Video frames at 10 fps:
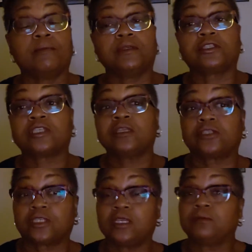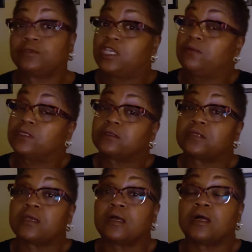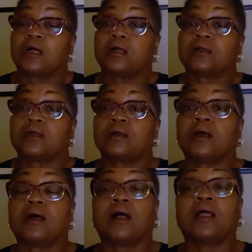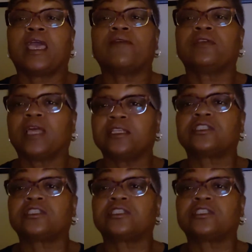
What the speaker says: and she was a heavy lady.